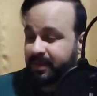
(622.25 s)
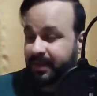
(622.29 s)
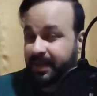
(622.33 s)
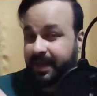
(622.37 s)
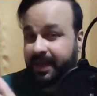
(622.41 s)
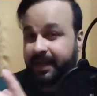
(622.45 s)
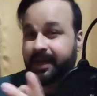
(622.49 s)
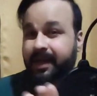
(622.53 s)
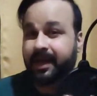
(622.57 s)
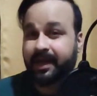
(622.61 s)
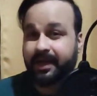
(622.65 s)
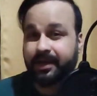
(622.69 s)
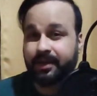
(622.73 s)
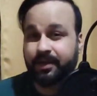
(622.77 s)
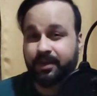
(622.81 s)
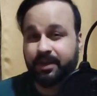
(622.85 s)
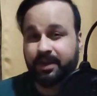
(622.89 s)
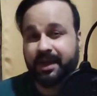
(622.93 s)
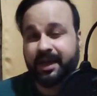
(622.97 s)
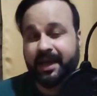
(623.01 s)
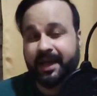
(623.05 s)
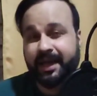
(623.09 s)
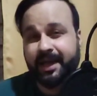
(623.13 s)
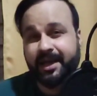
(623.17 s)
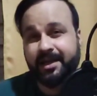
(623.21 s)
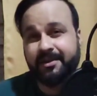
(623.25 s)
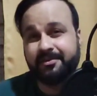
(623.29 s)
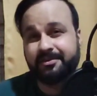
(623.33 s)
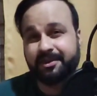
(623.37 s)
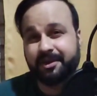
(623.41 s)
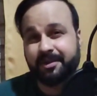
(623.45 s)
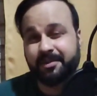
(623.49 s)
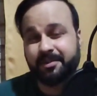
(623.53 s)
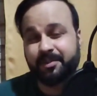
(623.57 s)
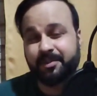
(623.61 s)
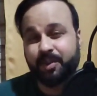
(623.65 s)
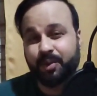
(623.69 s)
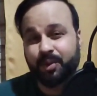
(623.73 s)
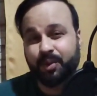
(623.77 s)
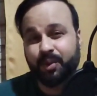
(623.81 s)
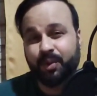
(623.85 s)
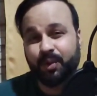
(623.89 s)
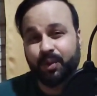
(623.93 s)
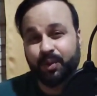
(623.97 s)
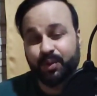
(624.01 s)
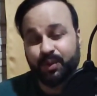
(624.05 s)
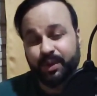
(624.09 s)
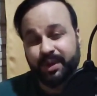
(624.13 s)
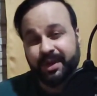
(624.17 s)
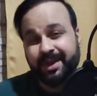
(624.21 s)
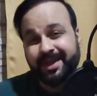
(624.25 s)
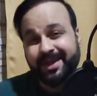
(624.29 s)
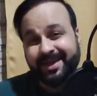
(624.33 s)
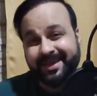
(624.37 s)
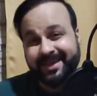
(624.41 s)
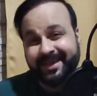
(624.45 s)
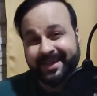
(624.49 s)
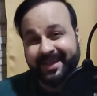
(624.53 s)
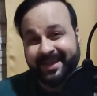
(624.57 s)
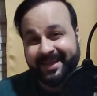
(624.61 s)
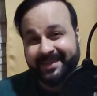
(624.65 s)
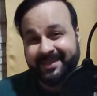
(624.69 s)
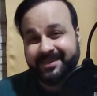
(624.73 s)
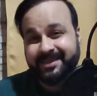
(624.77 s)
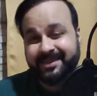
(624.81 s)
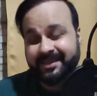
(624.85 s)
I don't like it from Poco days.